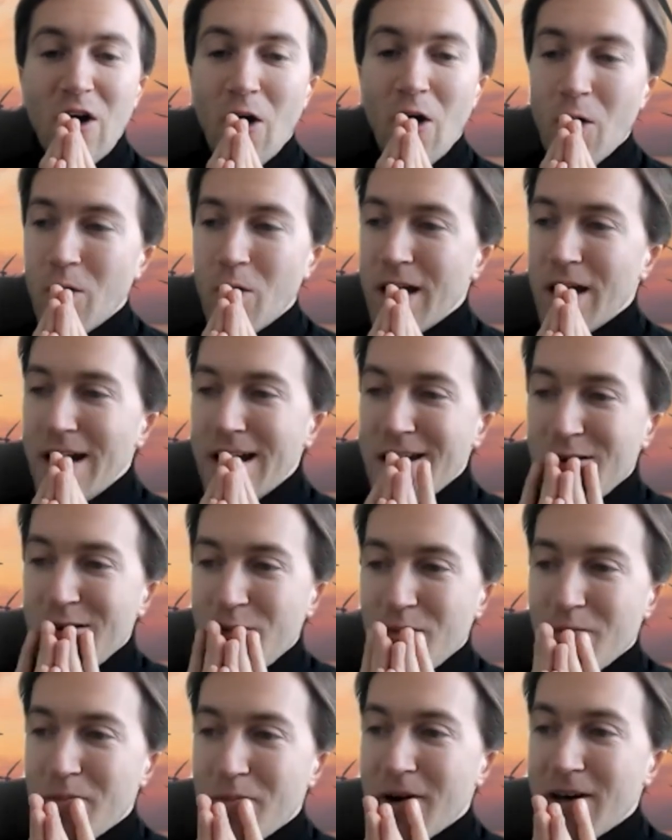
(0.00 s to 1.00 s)
Okay,
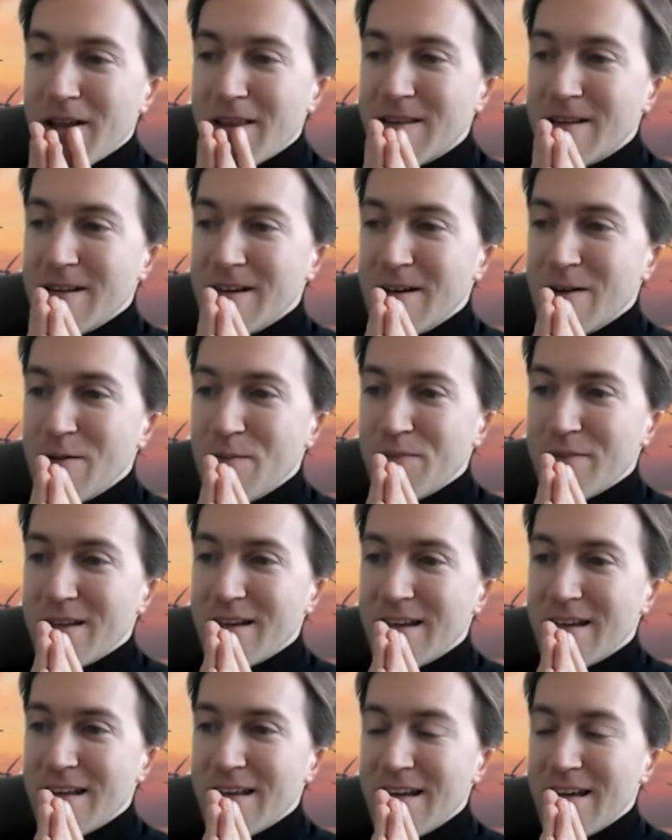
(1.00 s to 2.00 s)
but
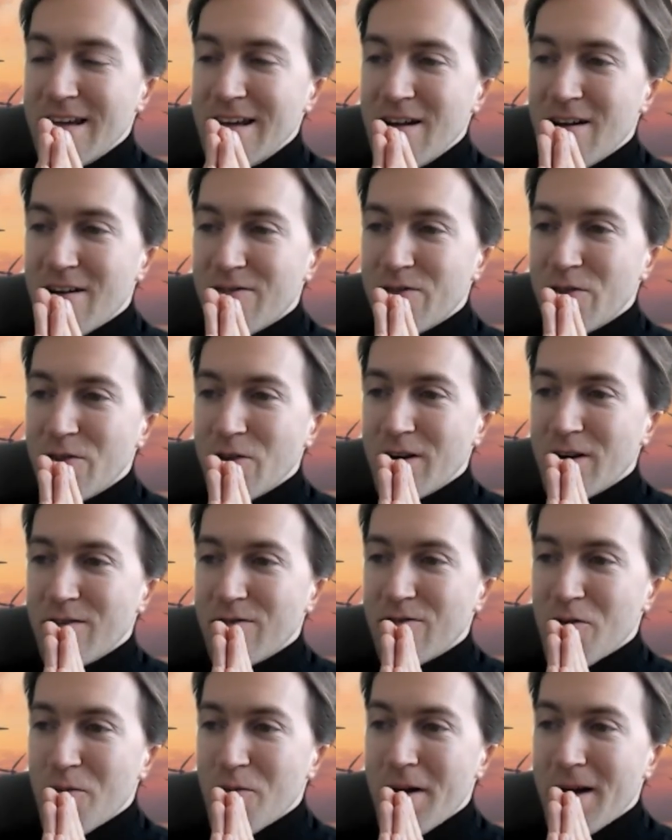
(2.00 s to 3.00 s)
enough talk
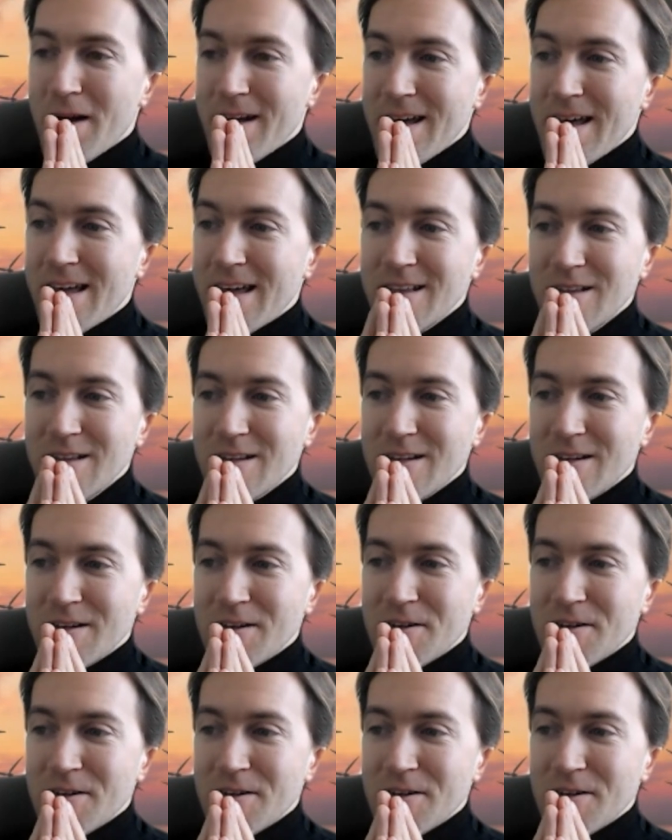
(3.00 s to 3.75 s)
from my end.